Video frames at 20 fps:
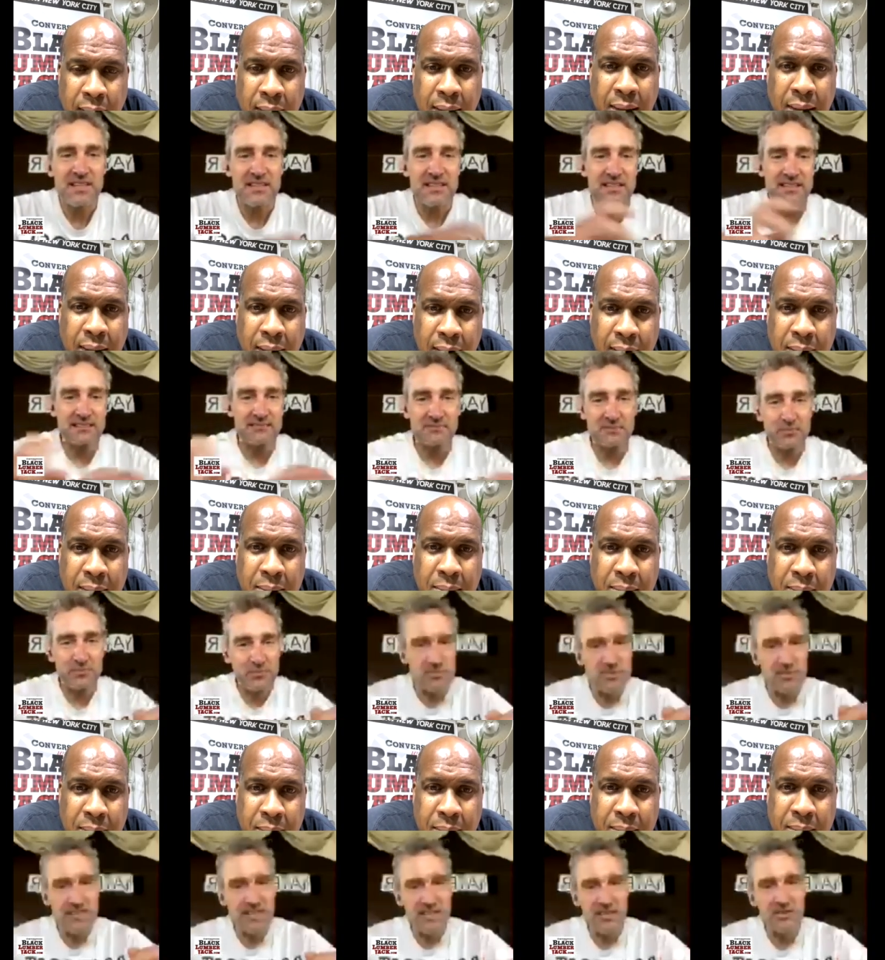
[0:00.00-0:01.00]
Speaker 1: of like,
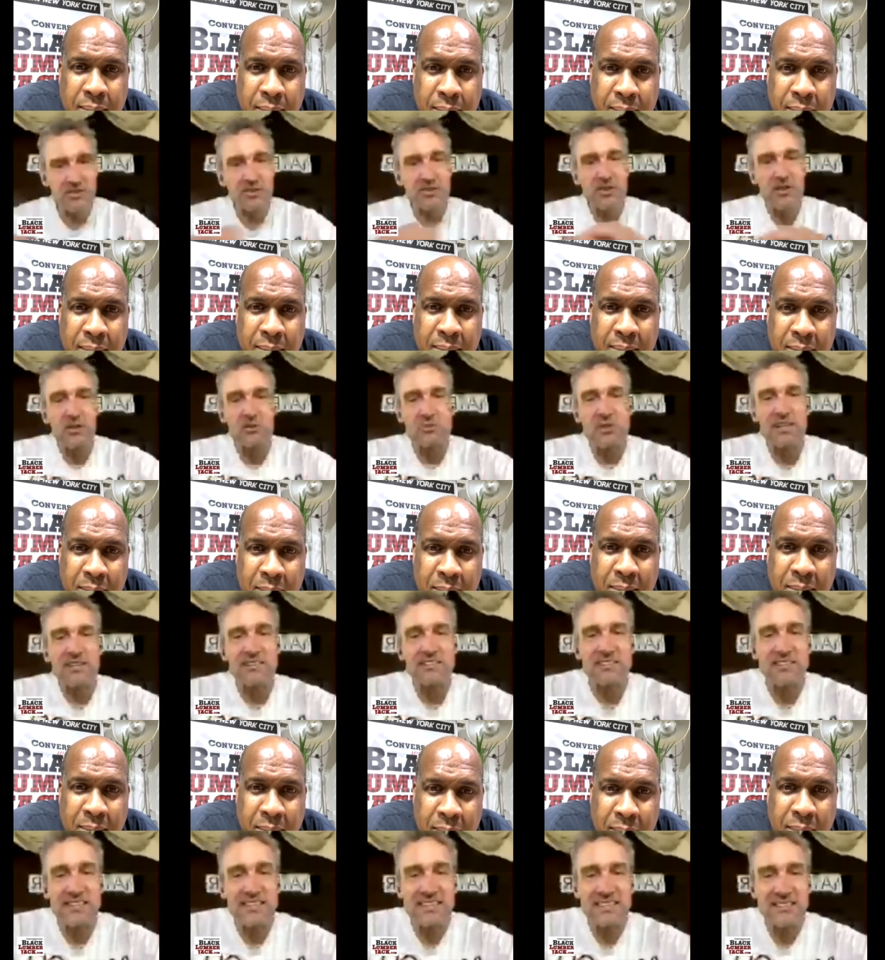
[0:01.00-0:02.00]
yeah, you do the whole record
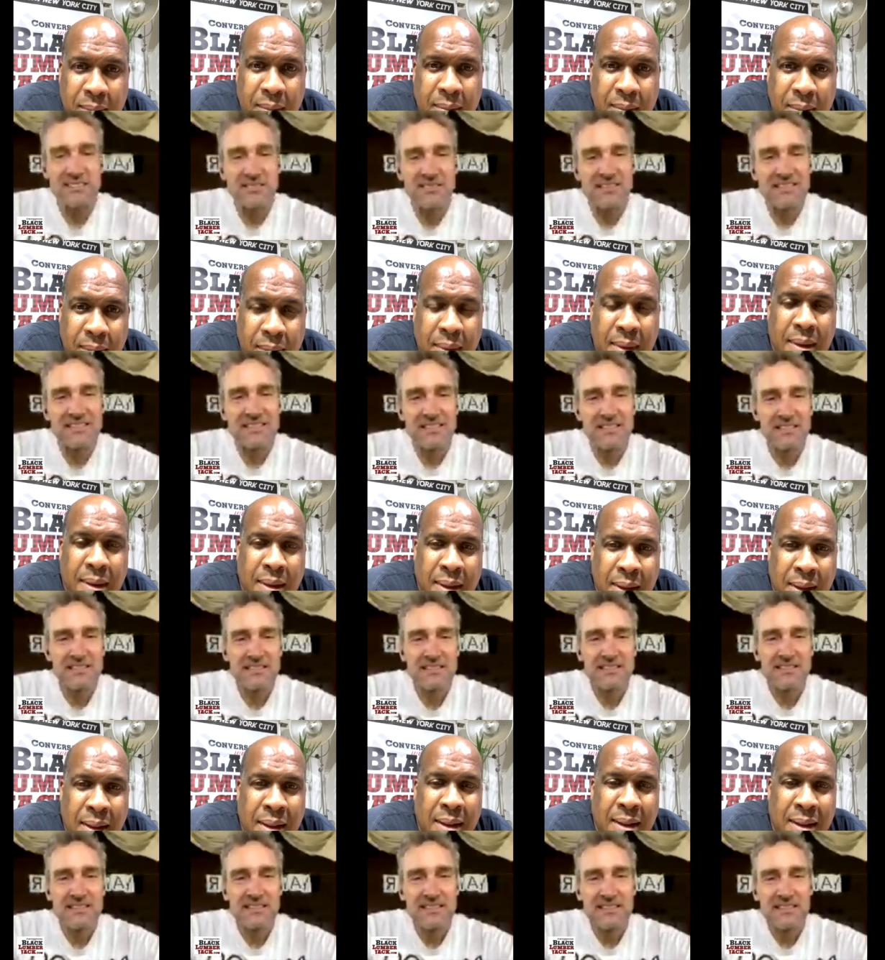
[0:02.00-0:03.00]
thing. You,
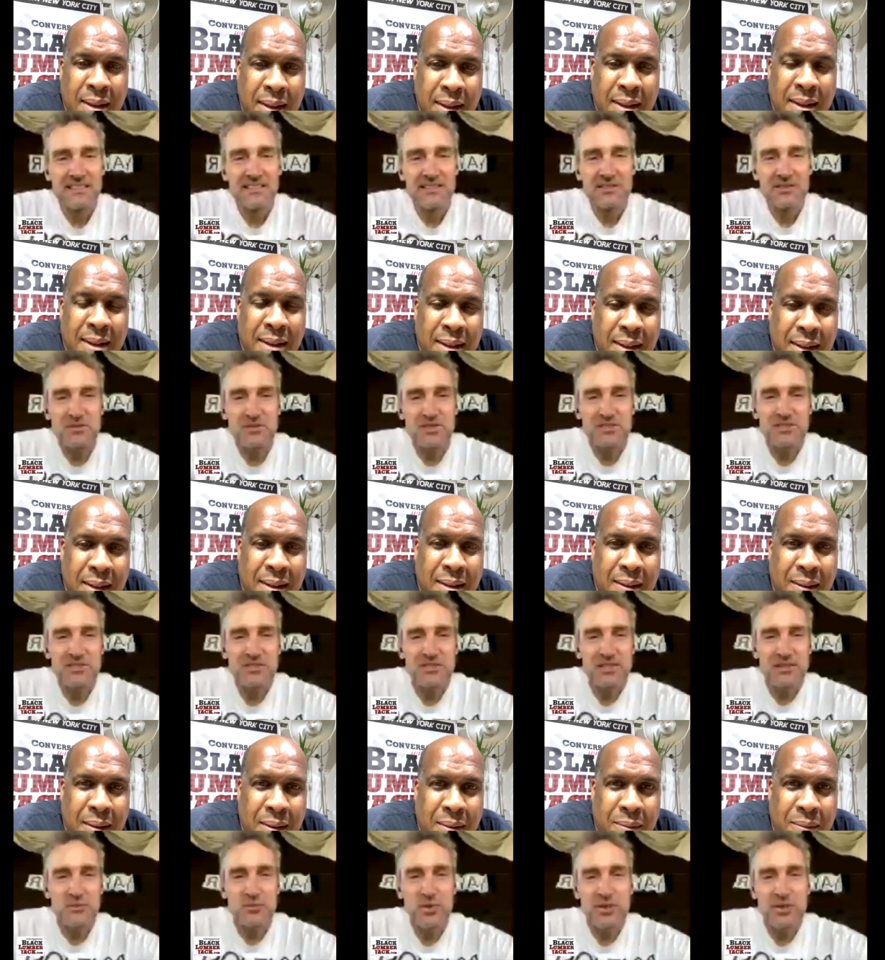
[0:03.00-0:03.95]
you listen to that one